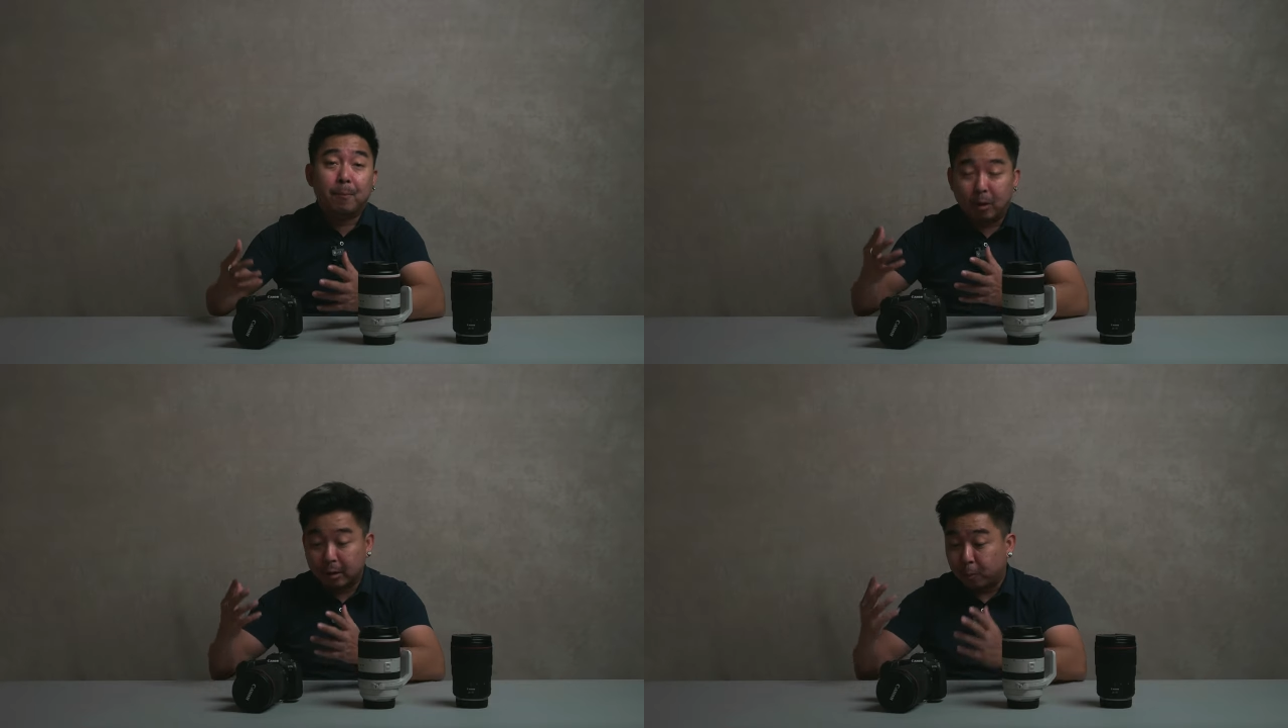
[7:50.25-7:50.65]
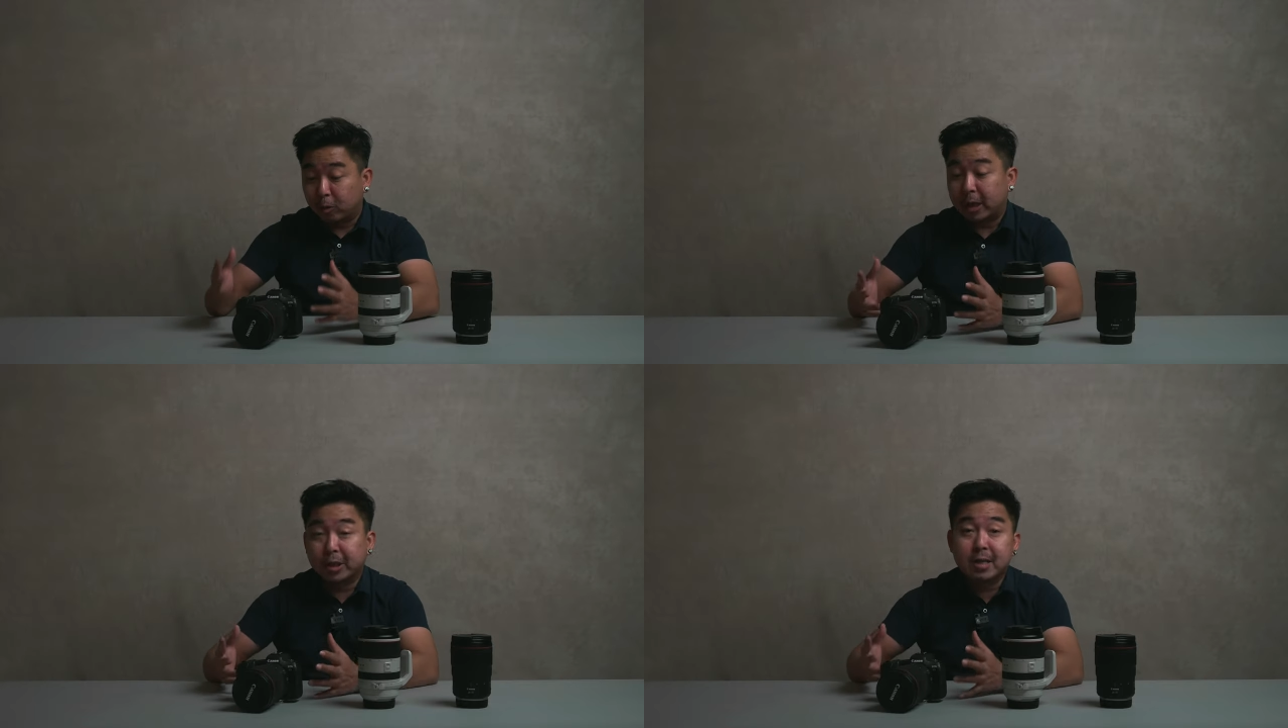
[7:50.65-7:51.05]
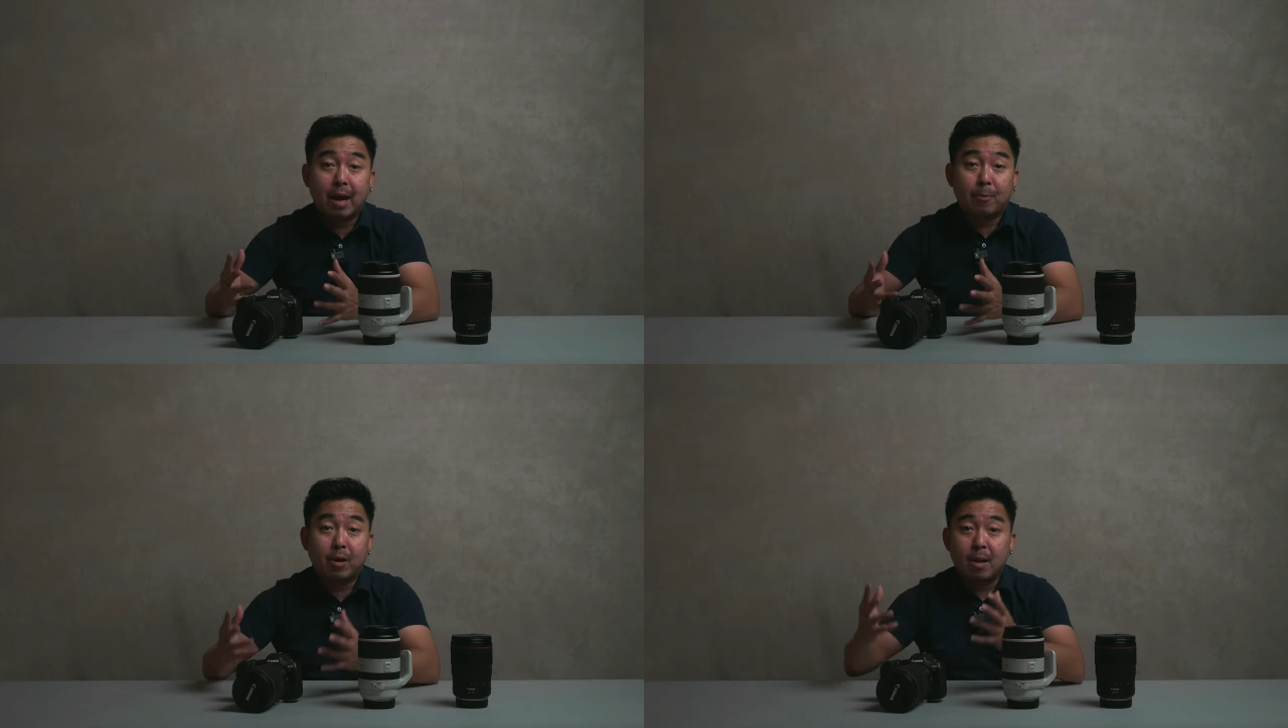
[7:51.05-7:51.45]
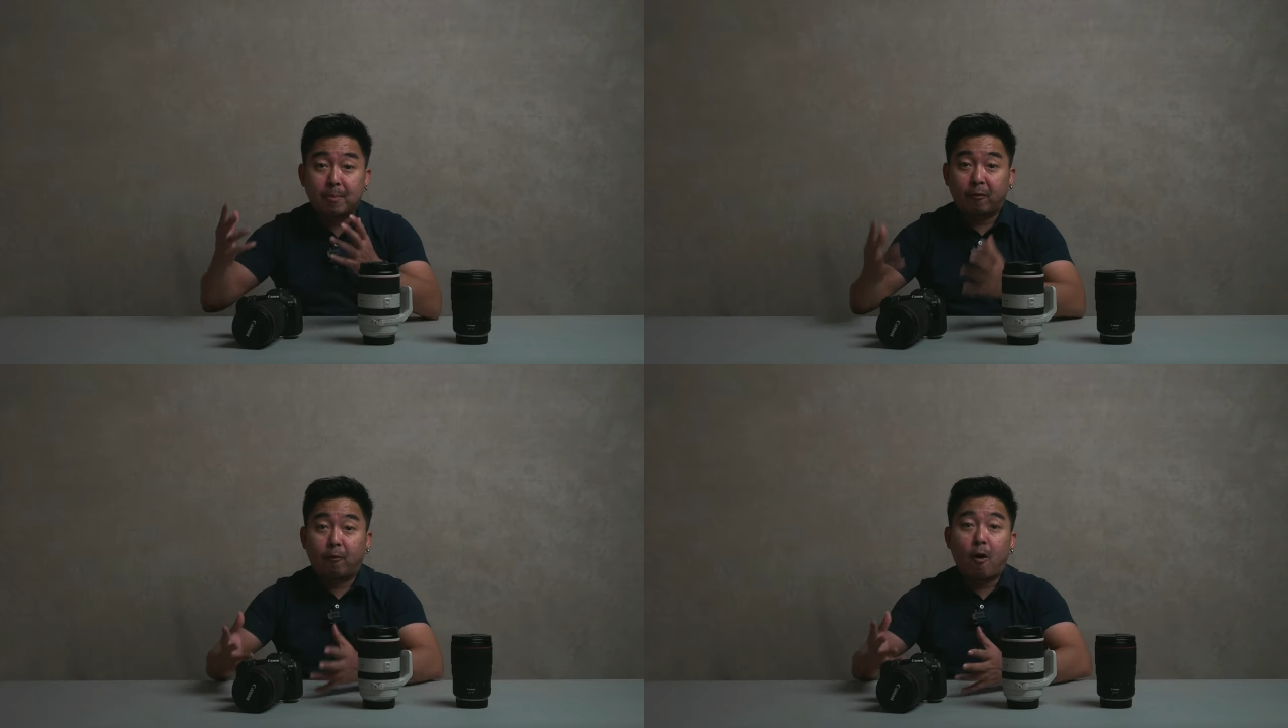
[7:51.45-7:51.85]
the production camera
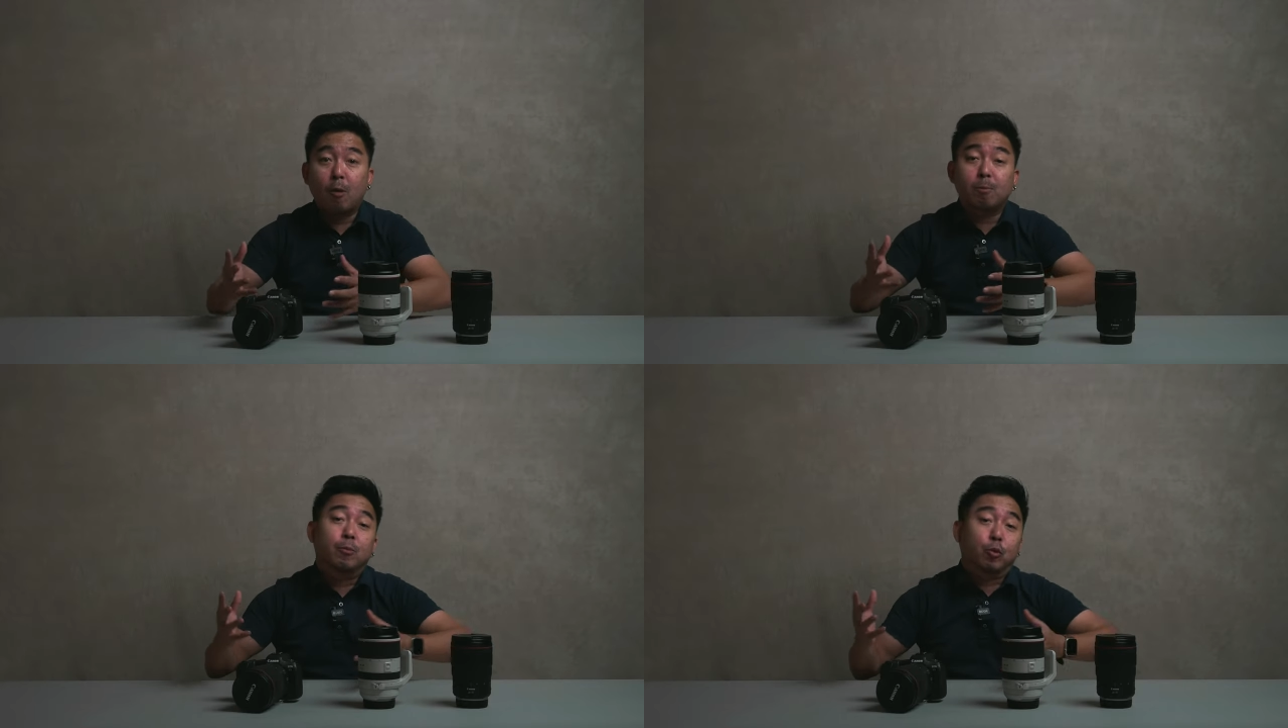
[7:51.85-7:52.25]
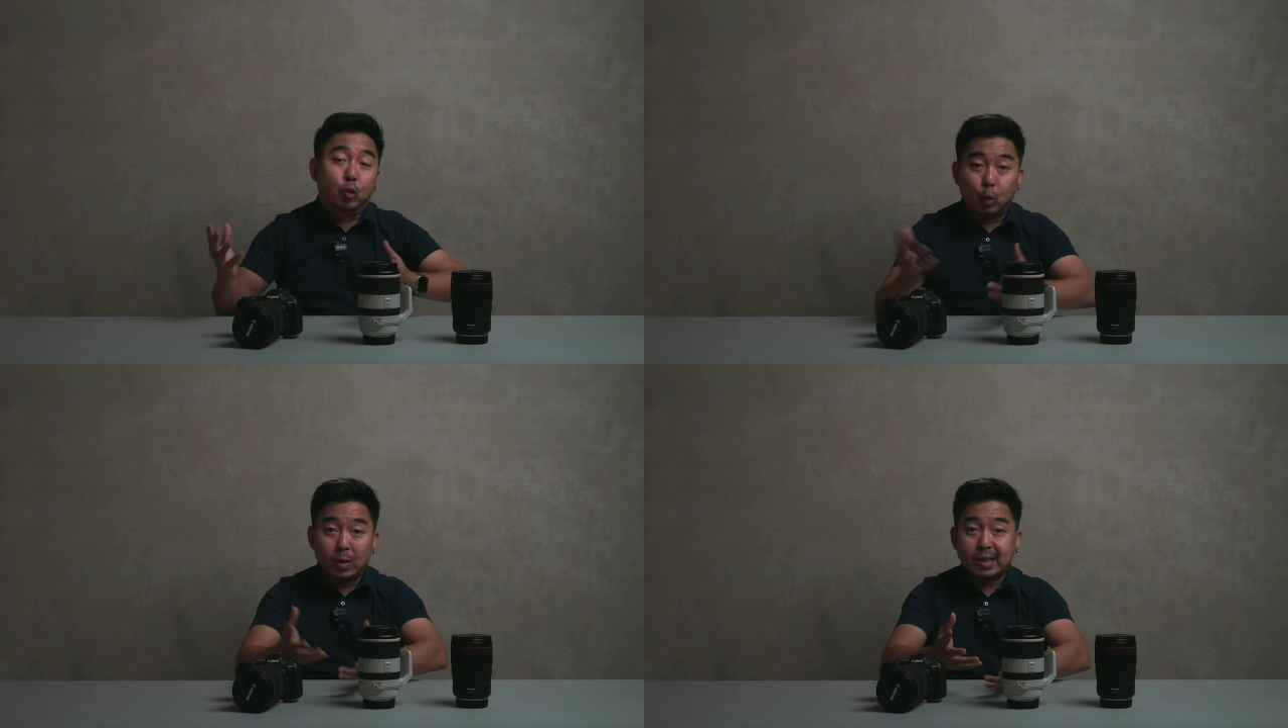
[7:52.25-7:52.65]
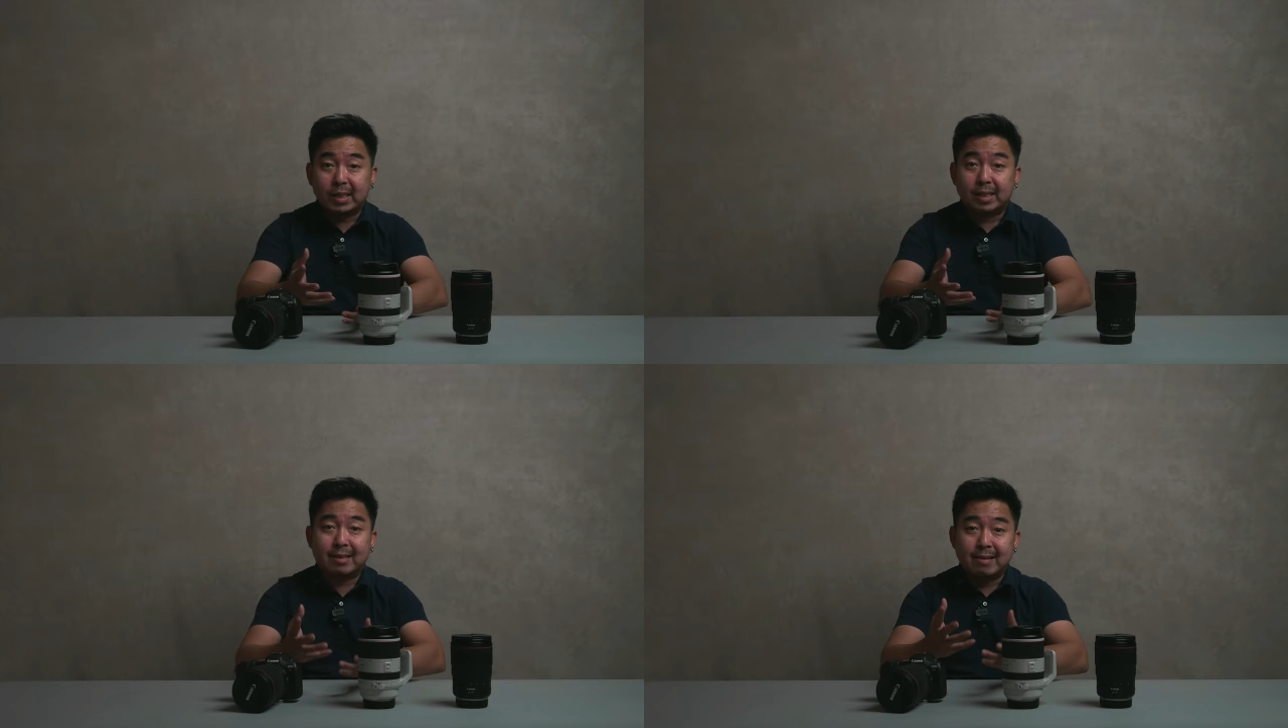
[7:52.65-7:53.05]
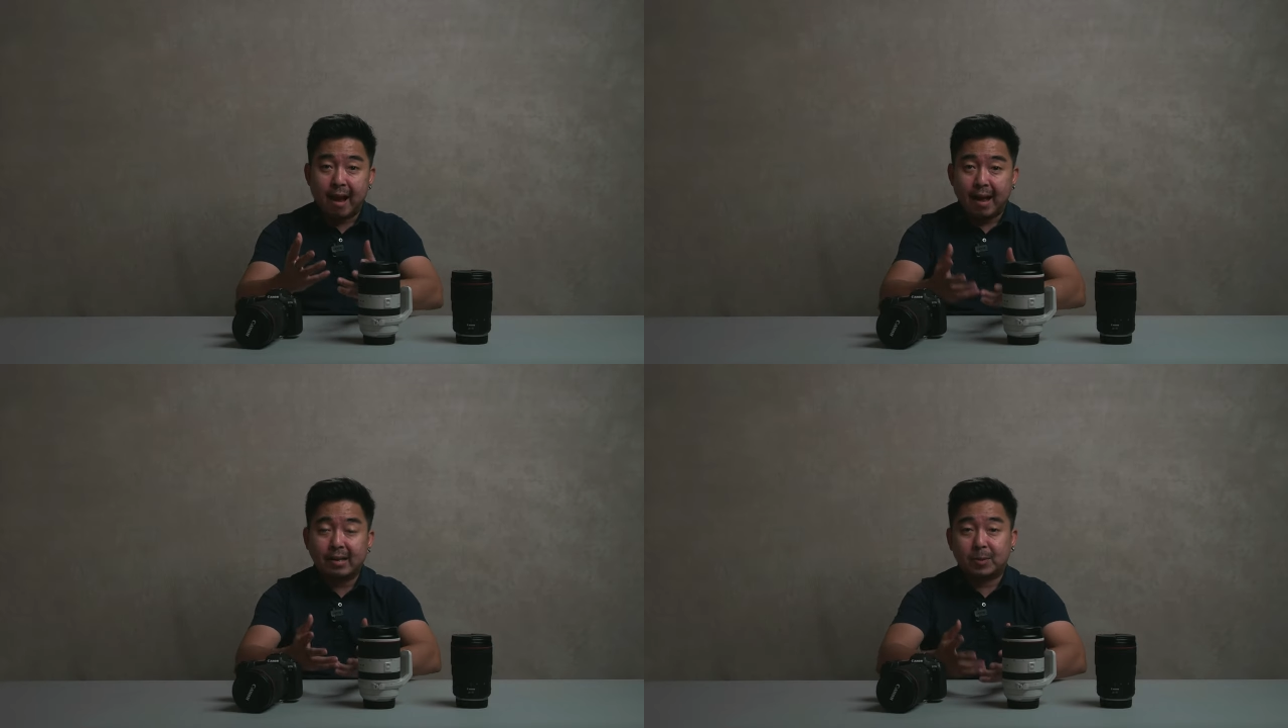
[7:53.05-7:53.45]
perform towards
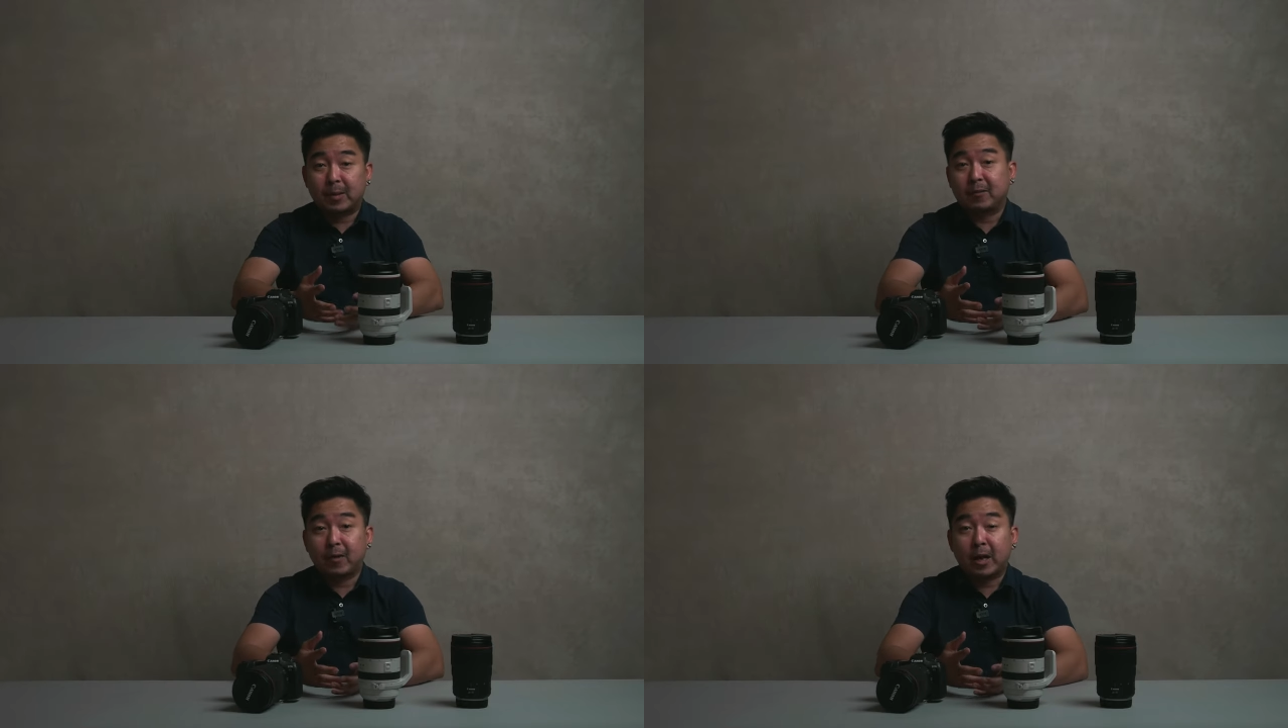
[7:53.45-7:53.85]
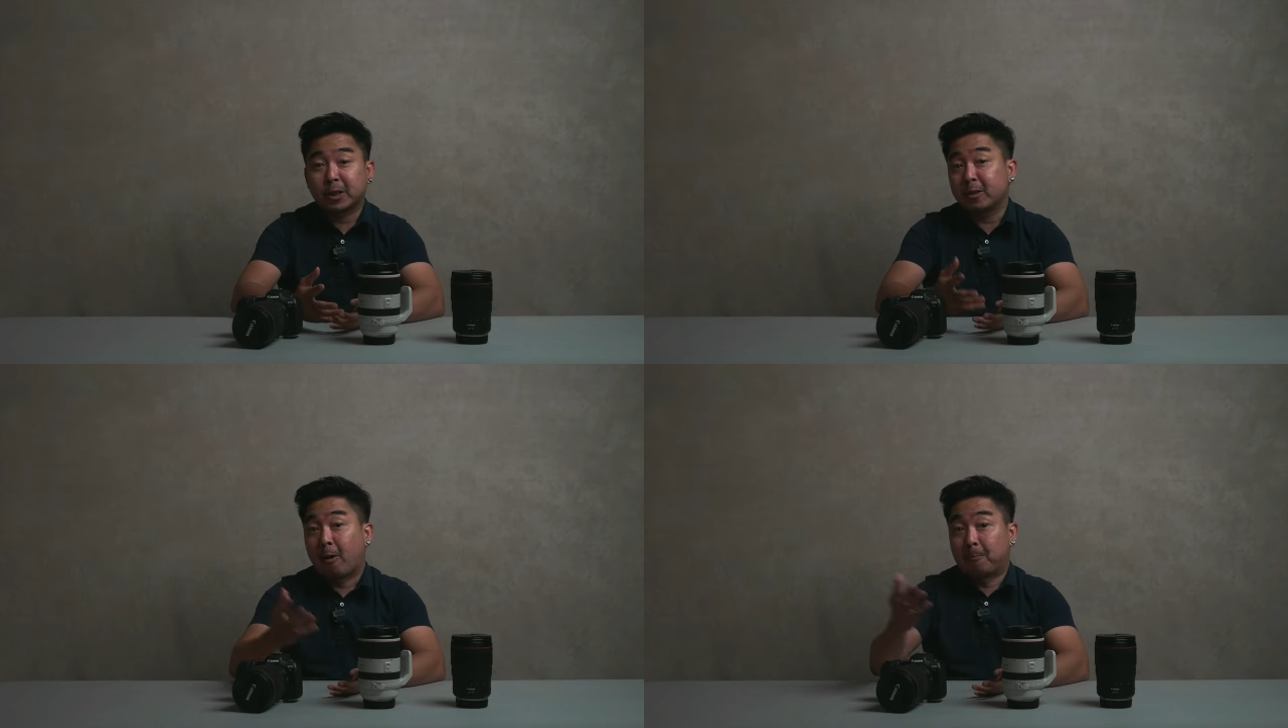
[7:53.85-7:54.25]
that specification or